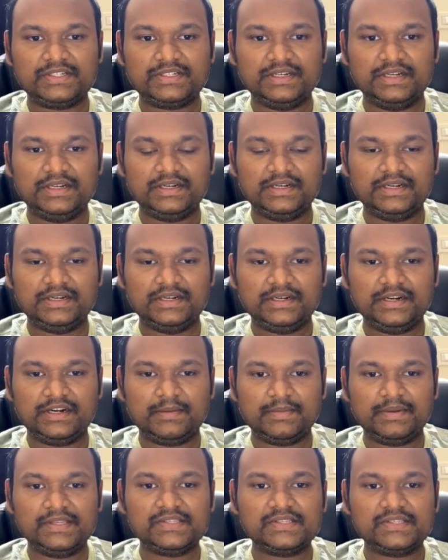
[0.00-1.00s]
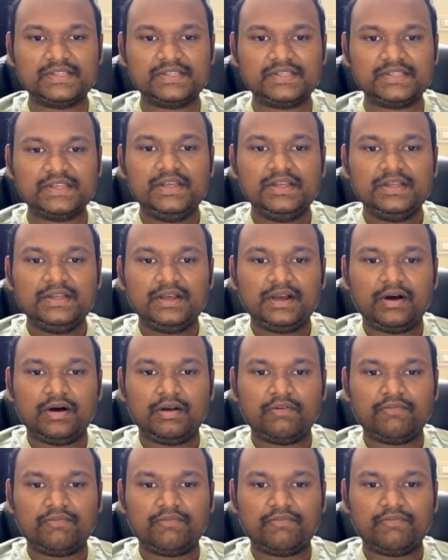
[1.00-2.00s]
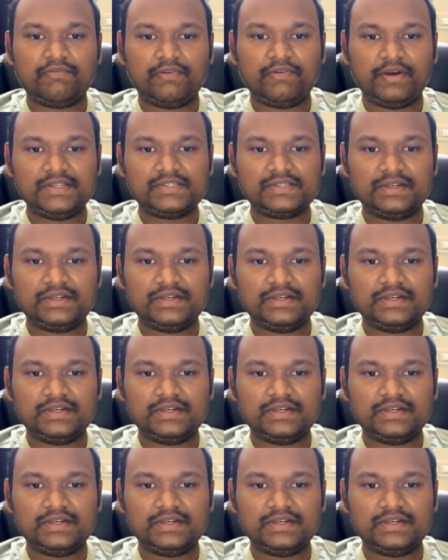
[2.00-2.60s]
database, or Firebase.